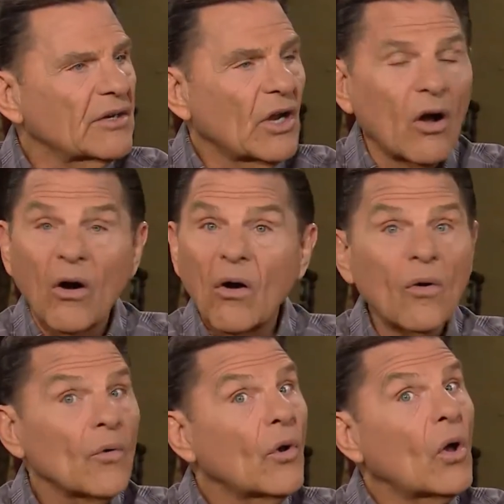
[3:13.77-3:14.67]

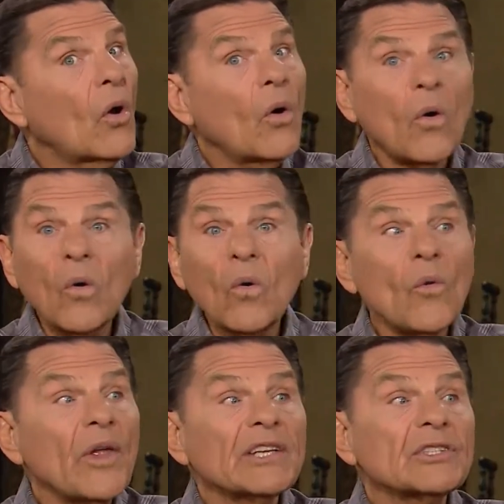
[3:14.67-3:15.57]
No,
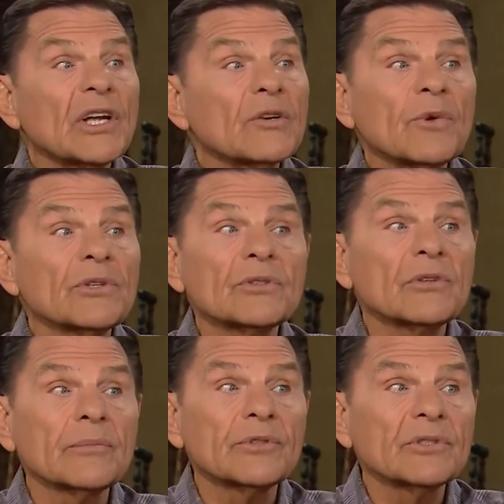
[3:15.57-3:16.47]
no, that's not what the
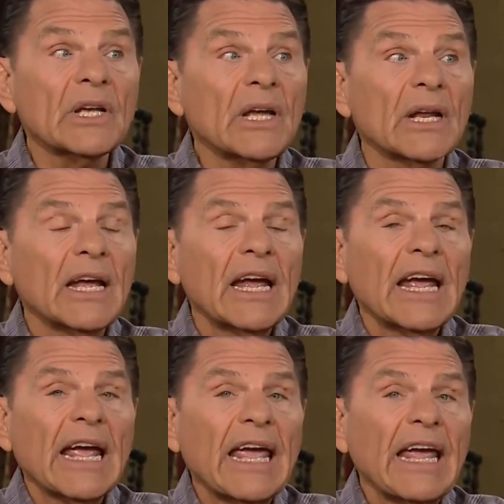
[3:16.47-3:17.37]
scripture said.
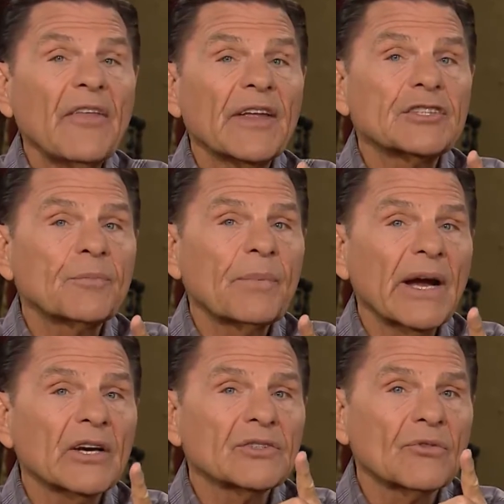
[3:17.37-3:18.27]
He that
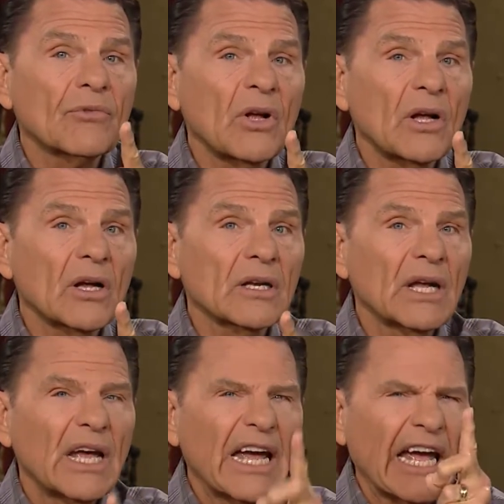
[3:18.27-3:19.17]
spares the rod
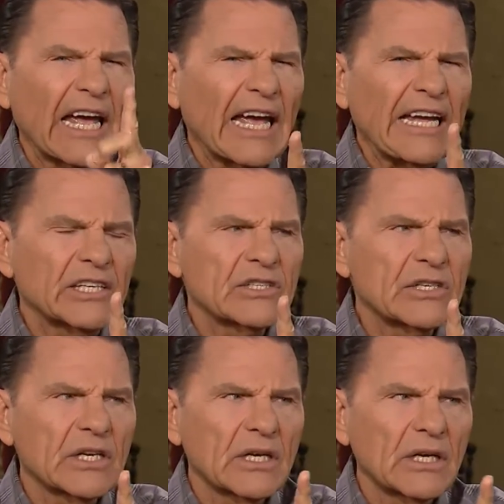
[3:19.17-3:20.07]
hates
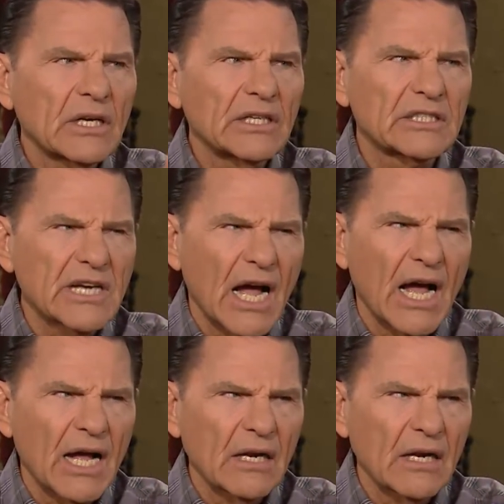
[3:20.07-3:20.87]
his child.